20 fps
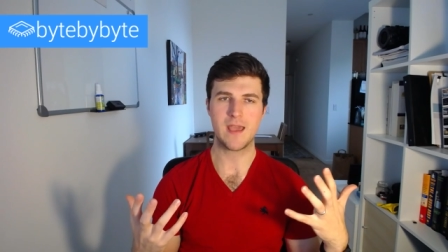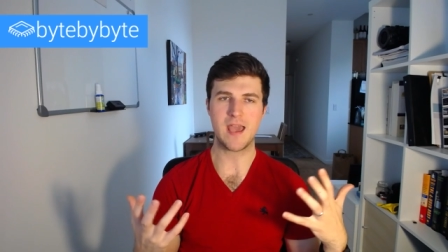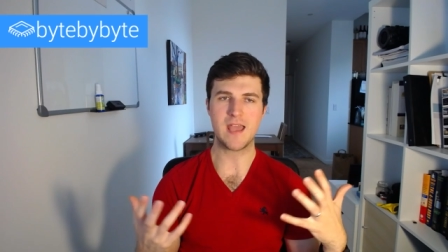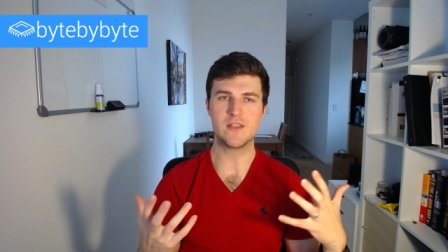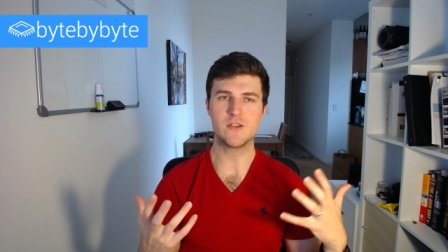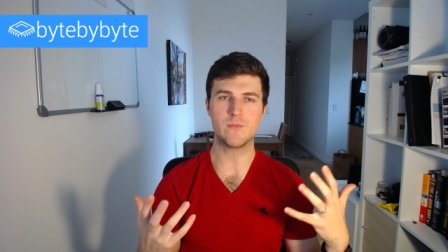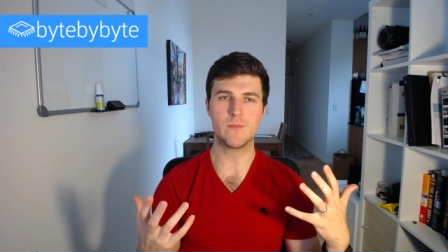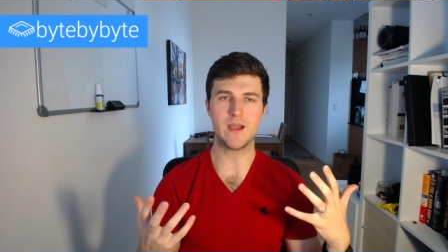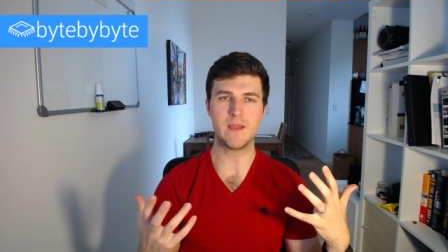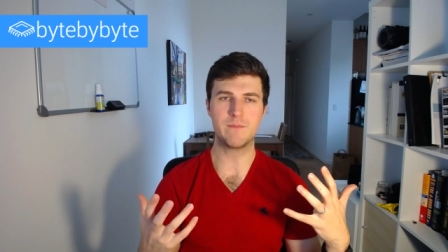
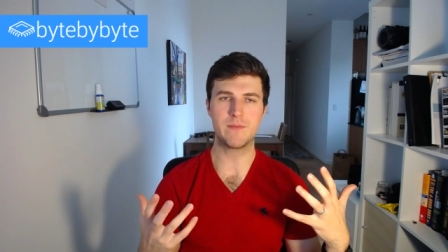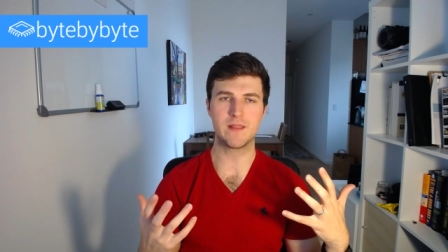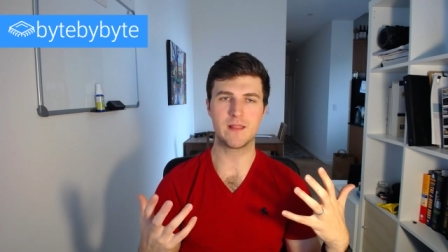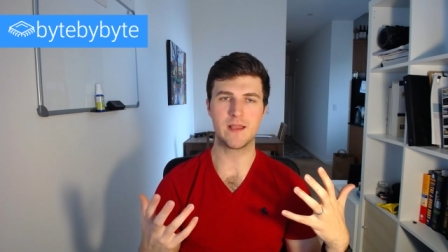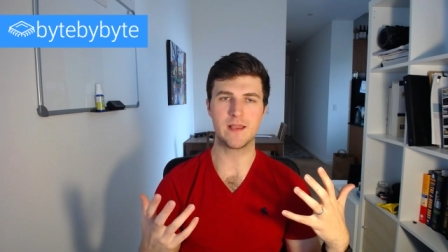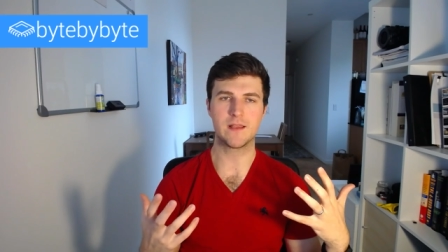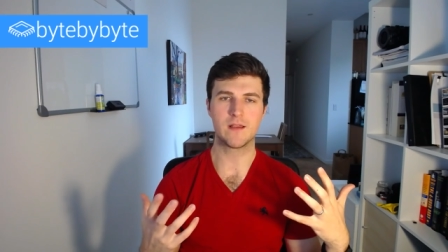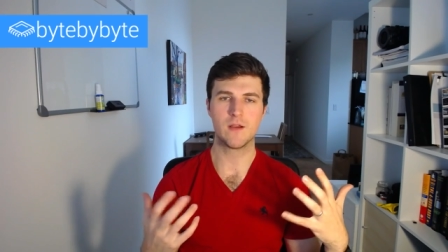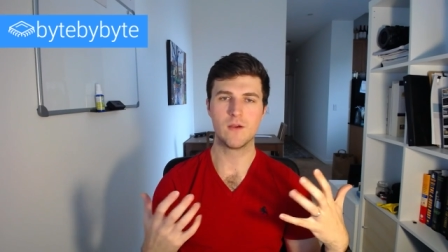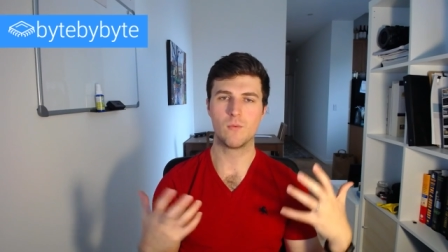And you might be
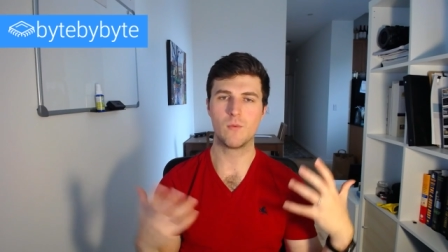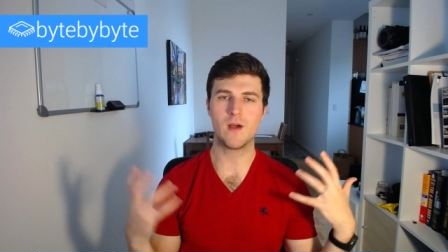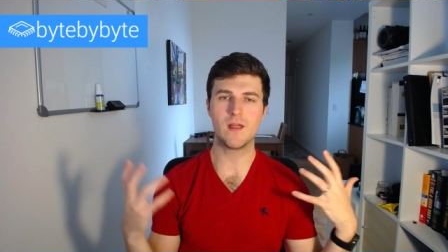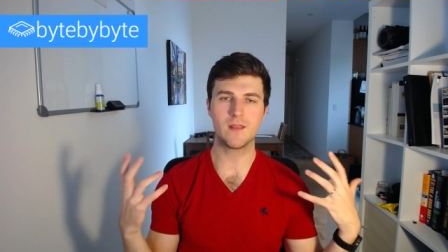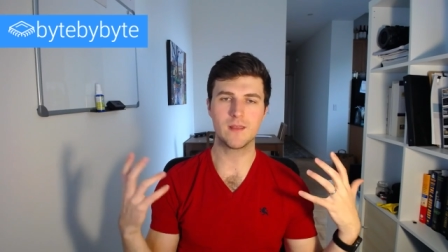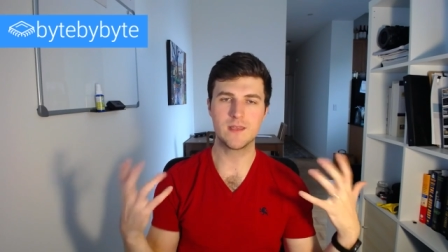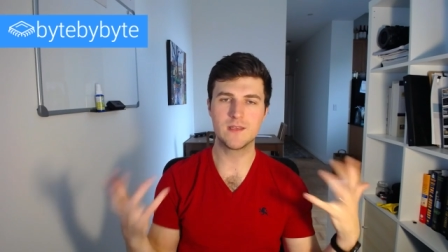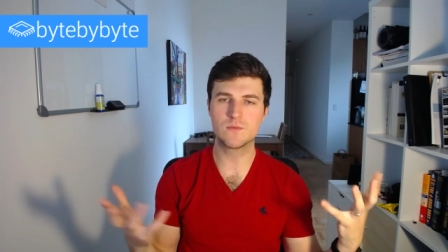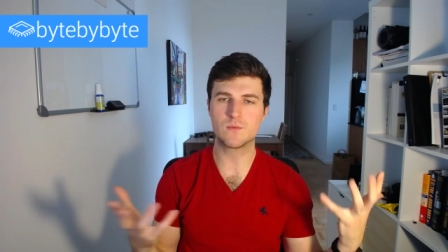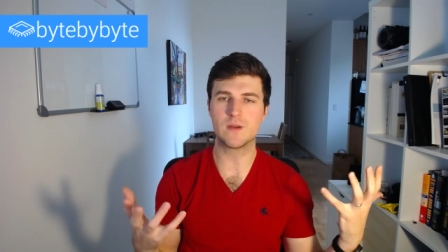like,
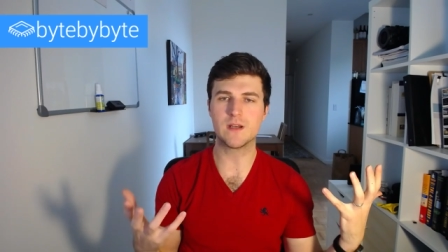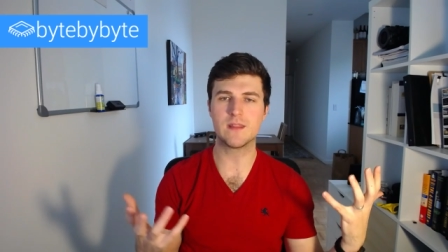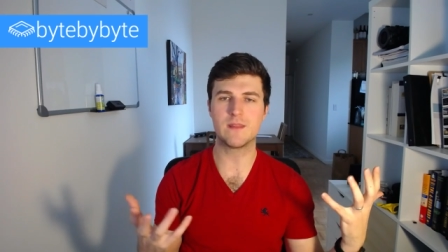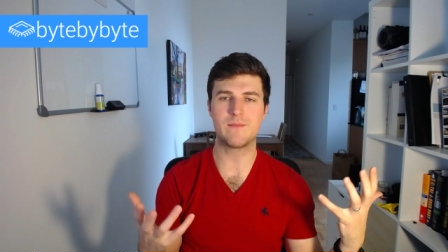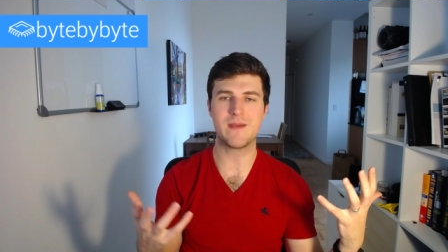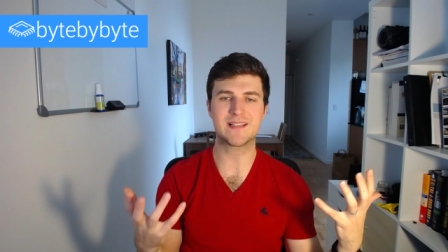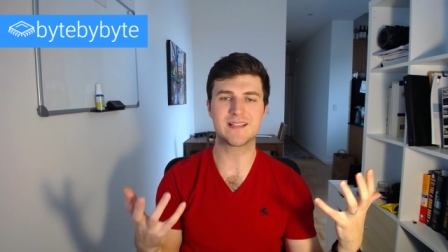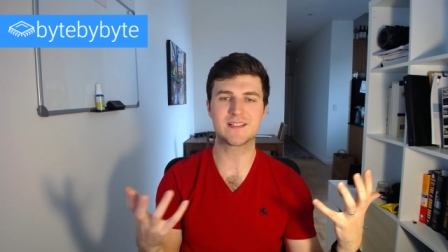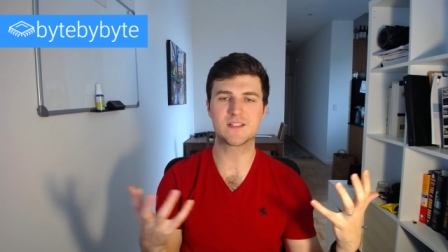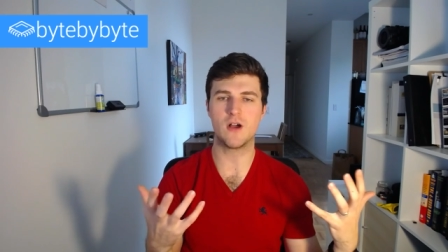well, he's one of the
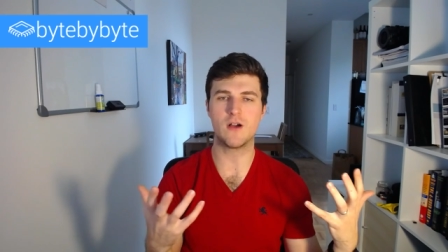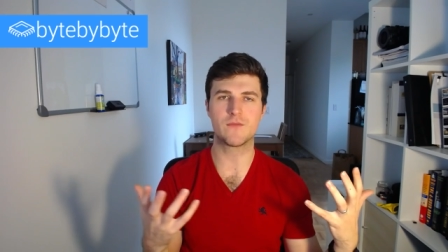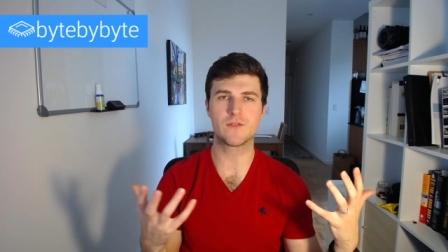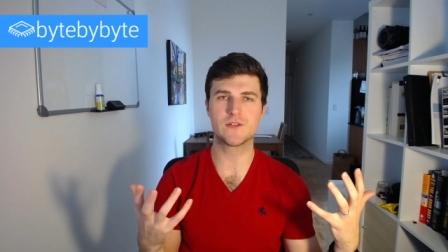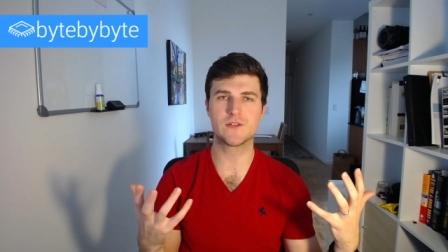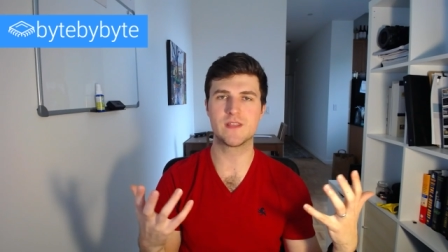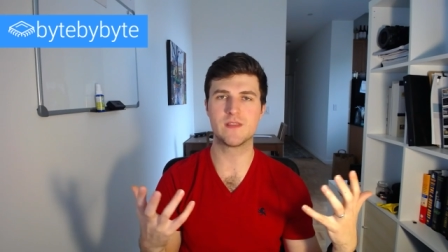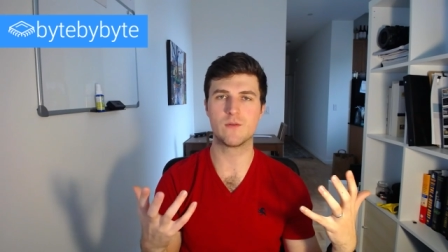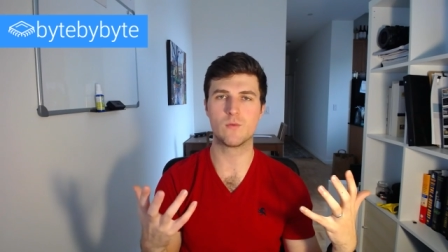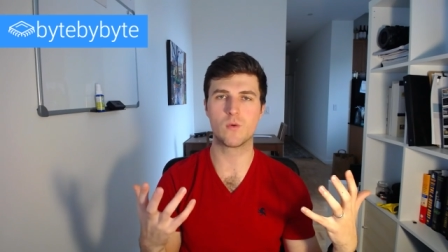best
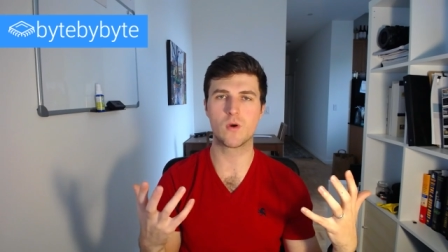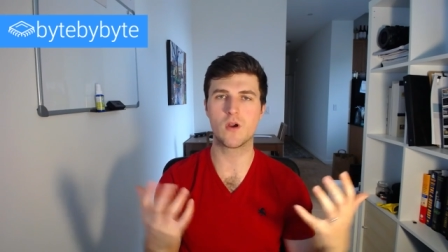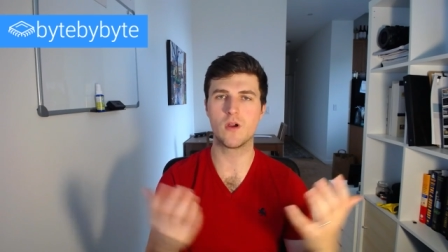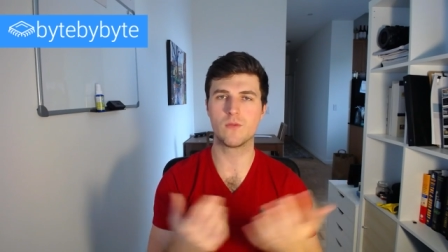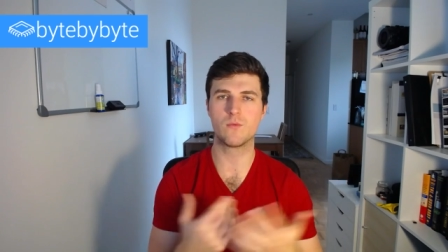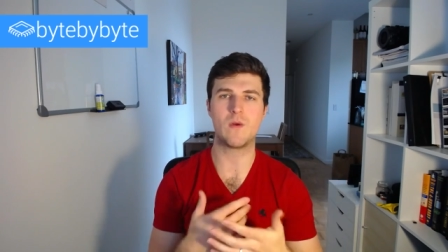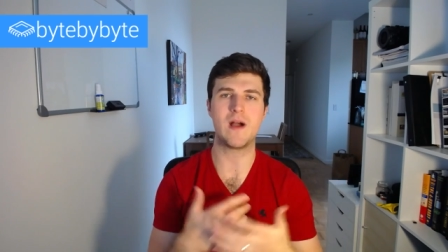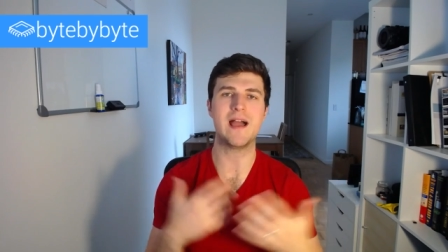golfers in the world.